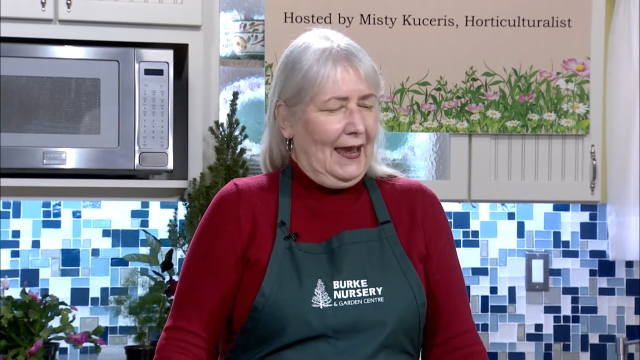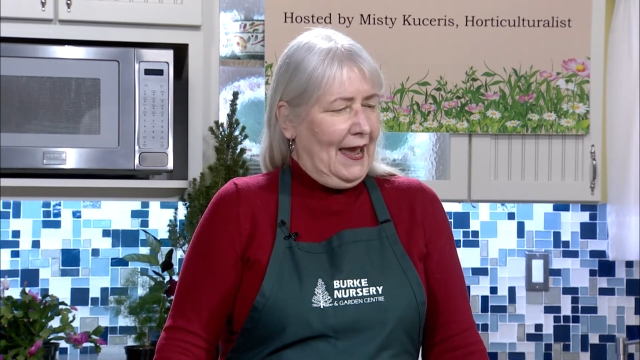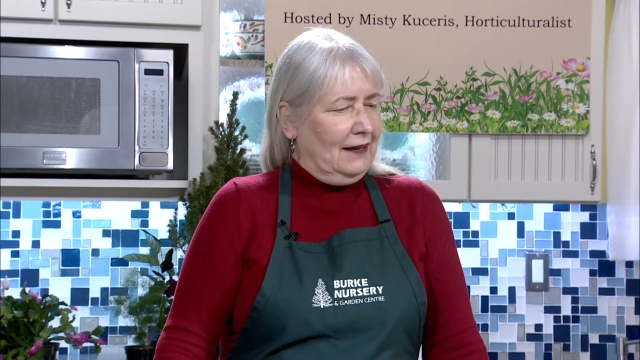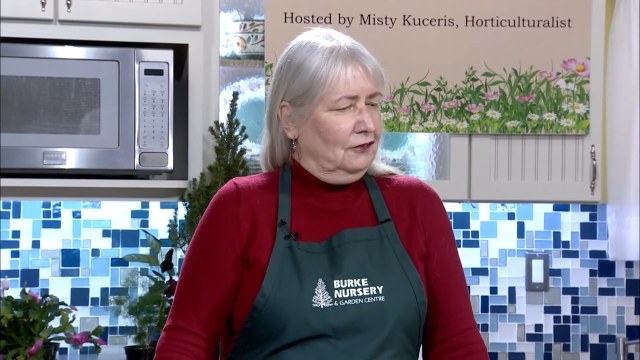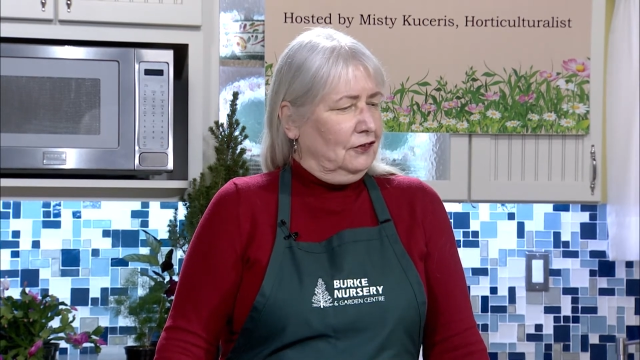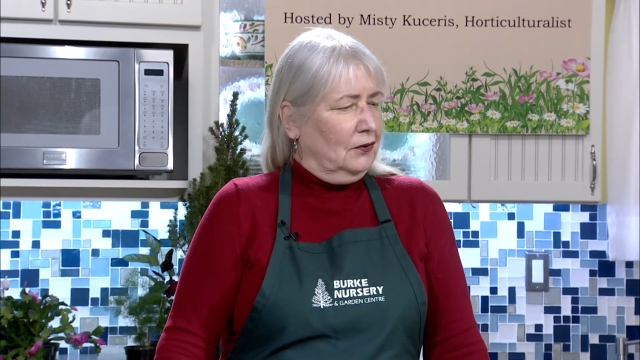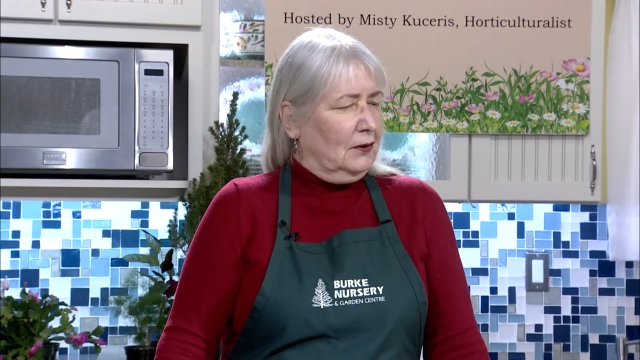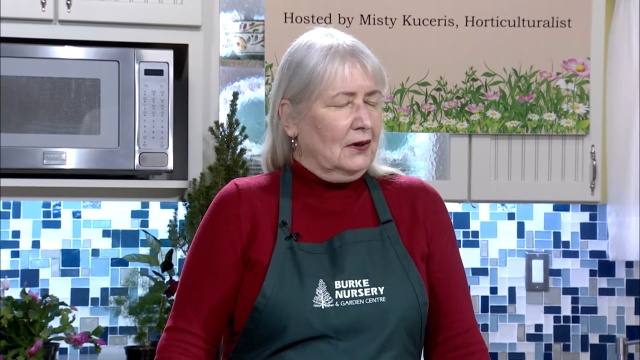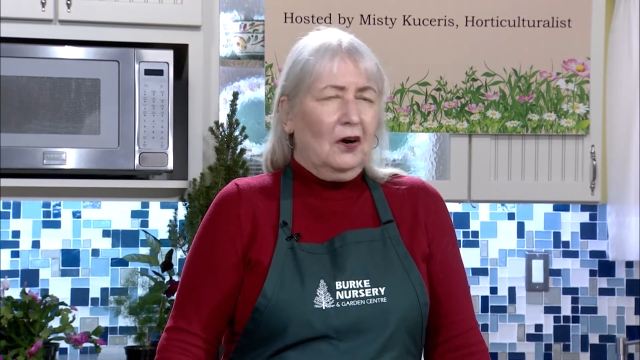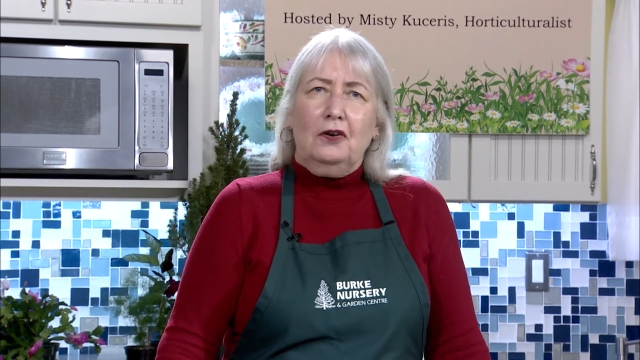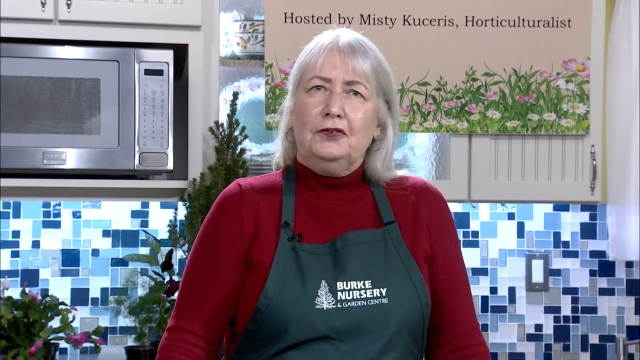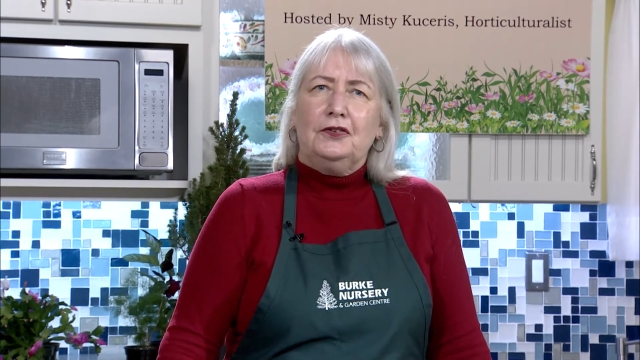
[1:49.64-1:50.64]
And you can
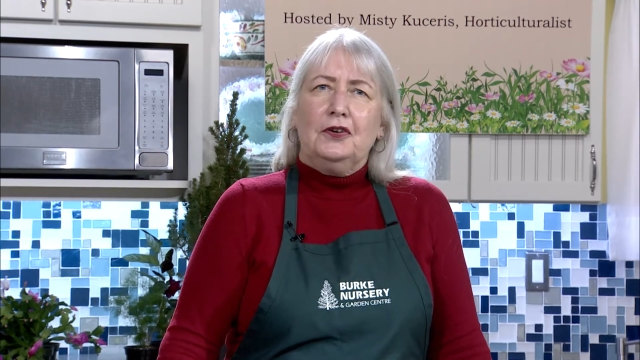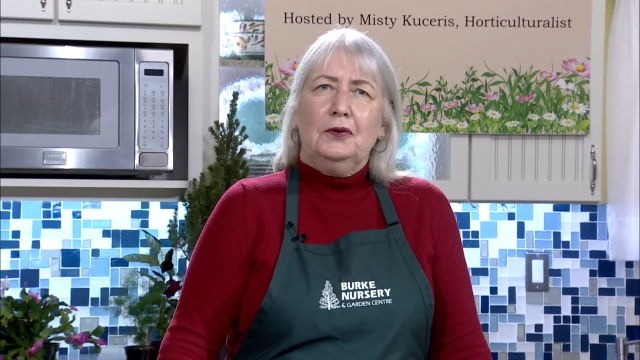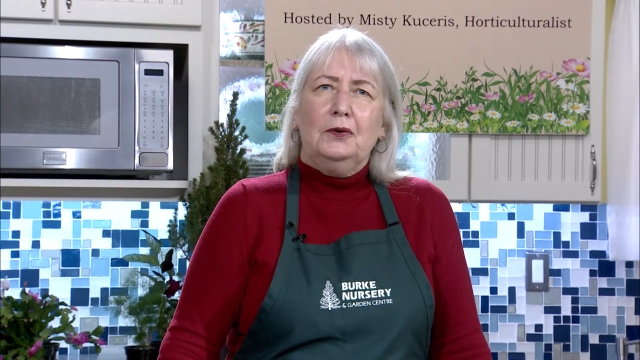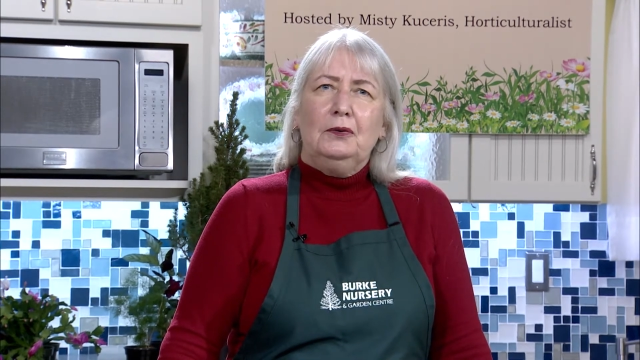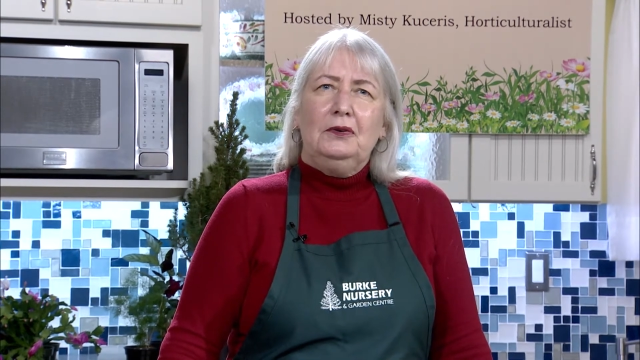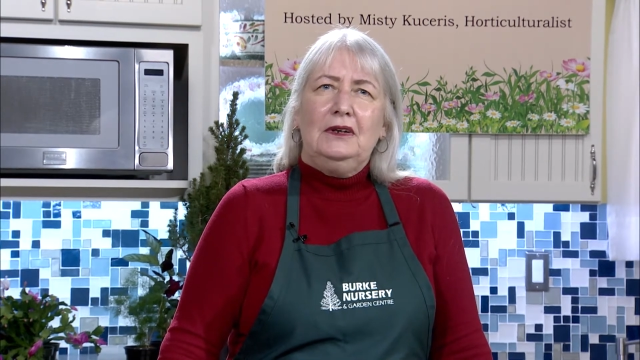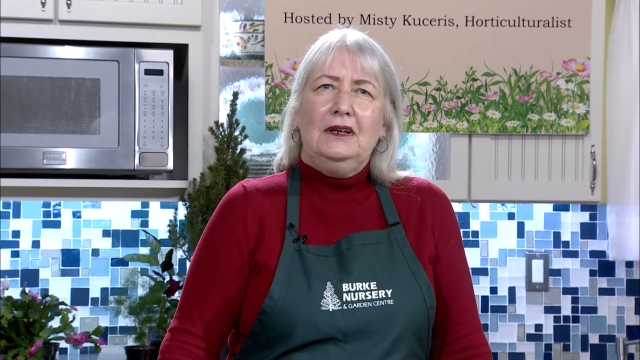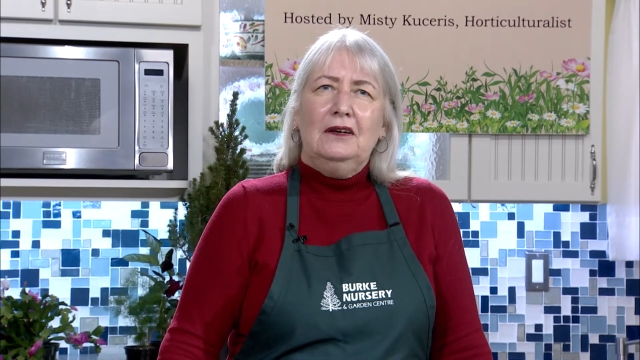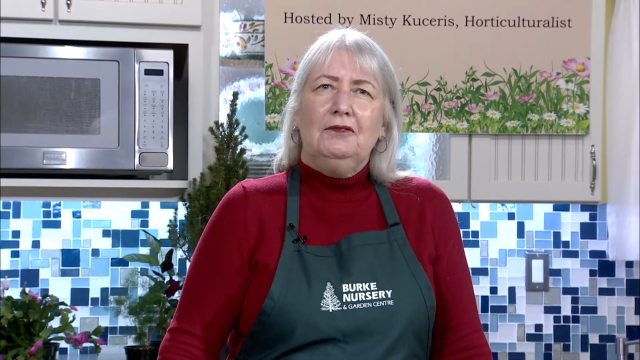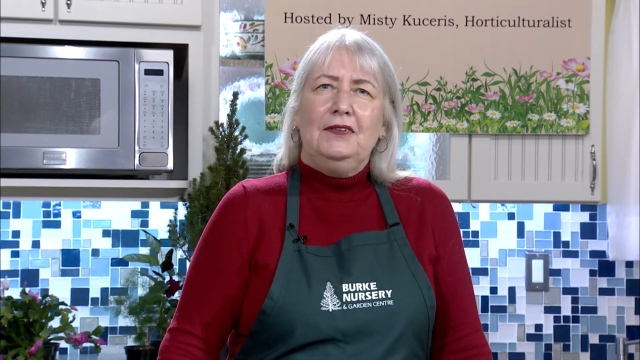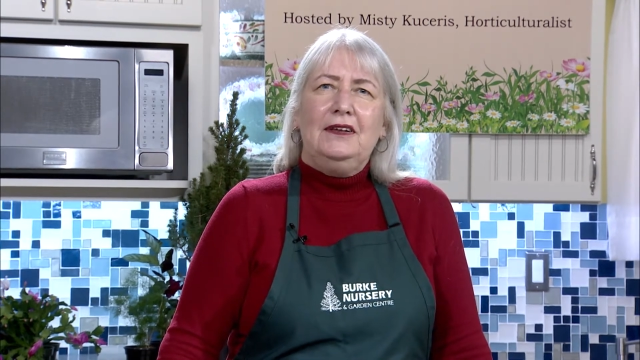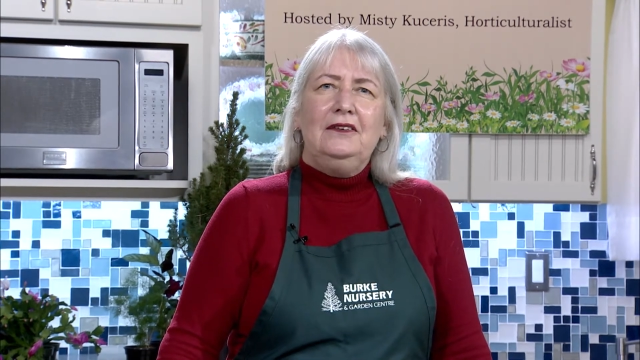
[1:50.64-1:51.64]
also
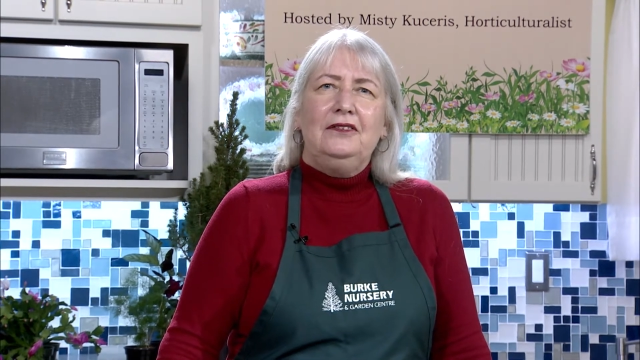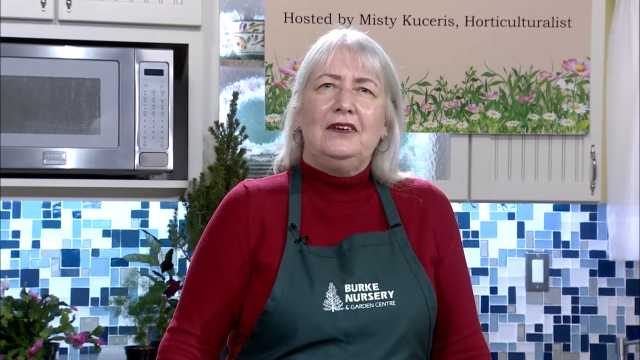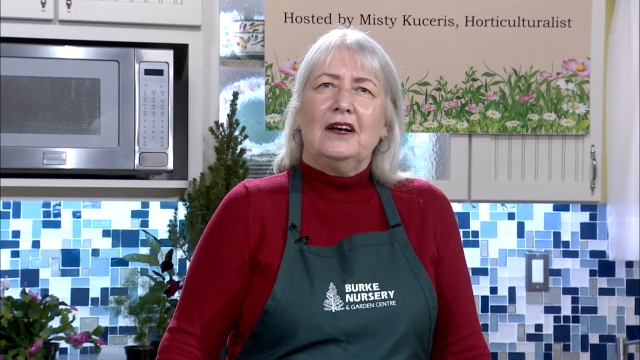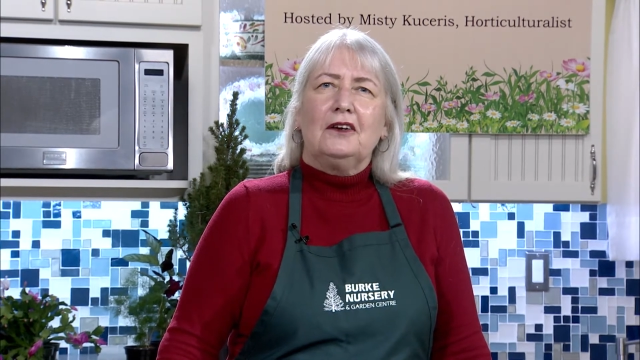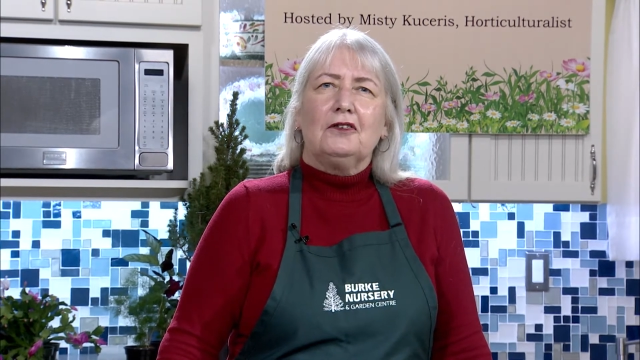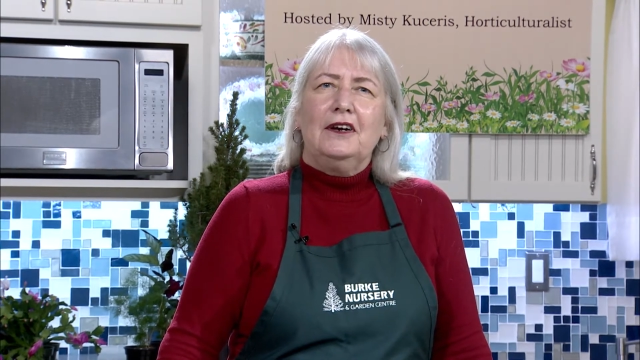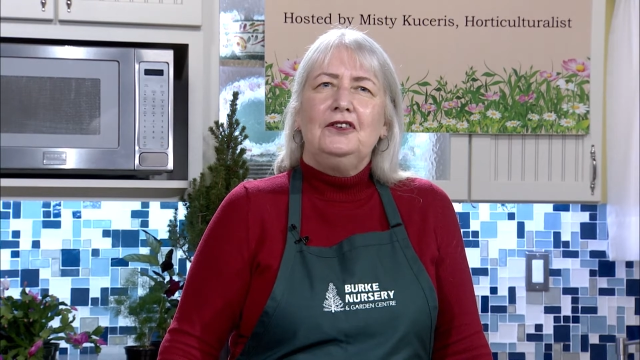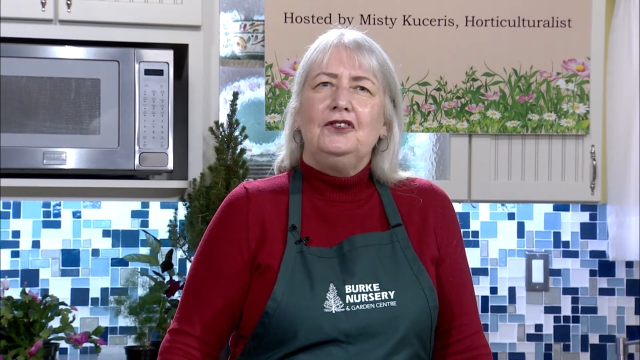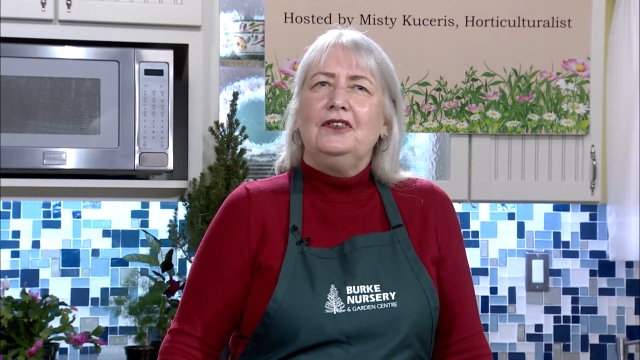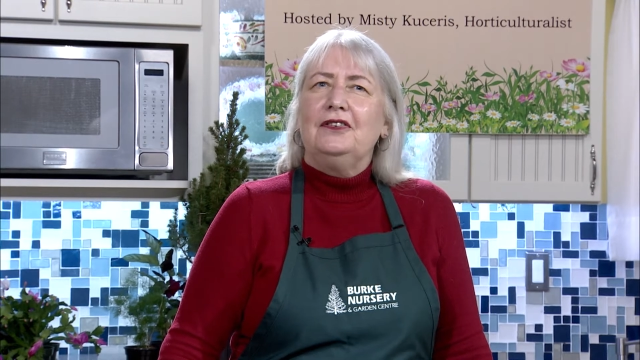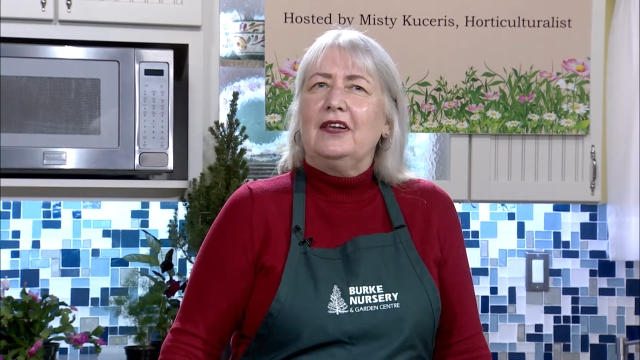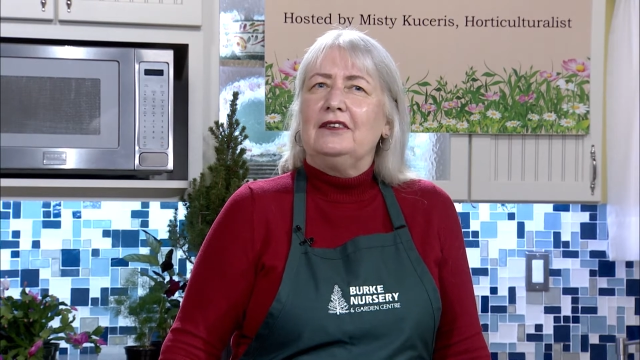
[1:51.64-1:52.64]
give these
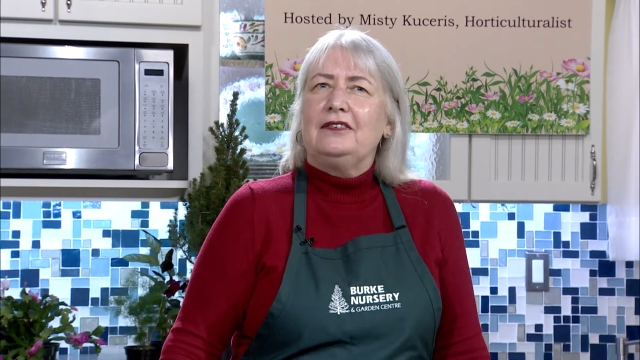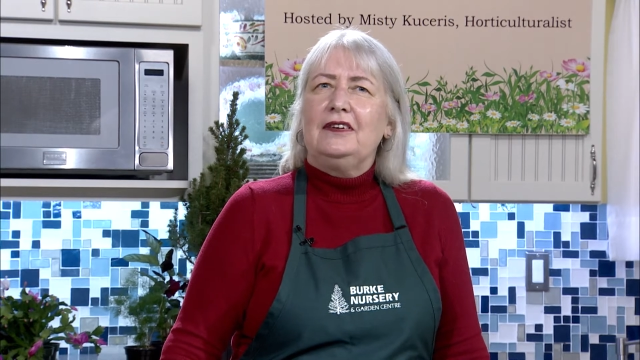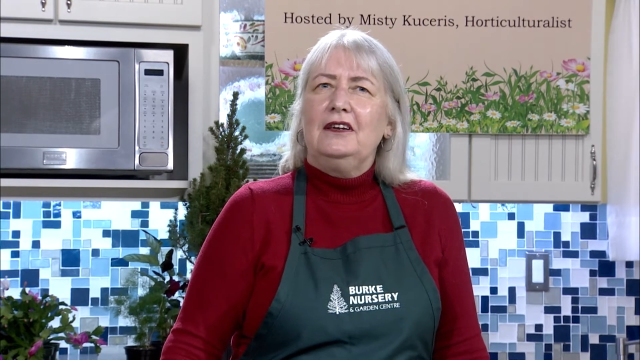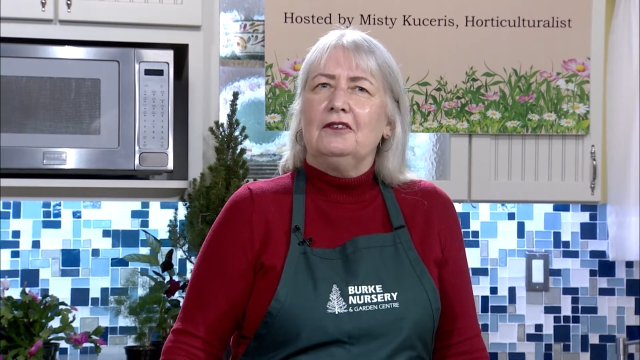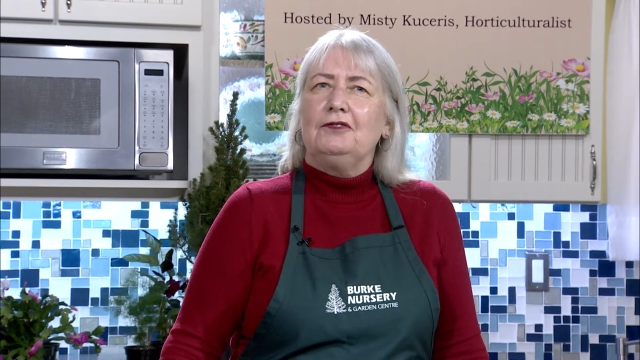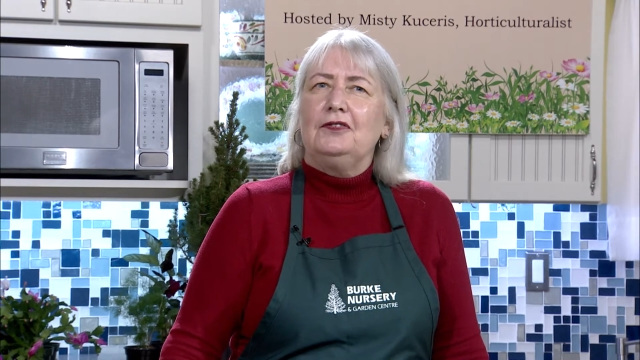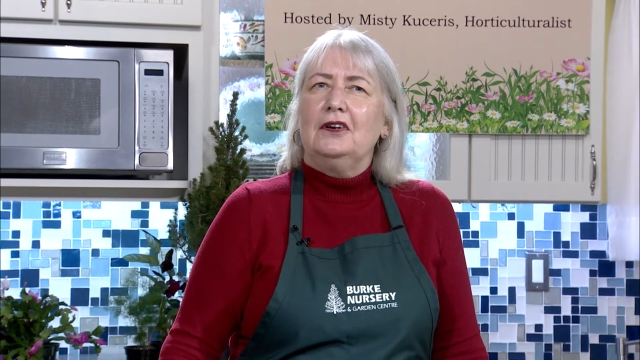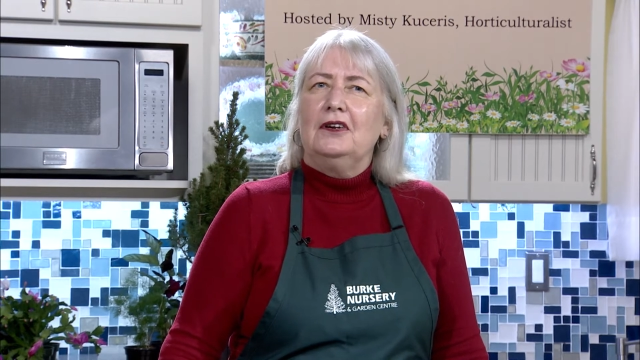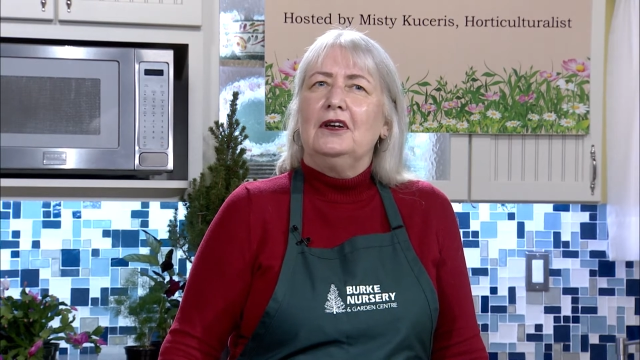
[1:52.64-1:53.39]
decorations as gift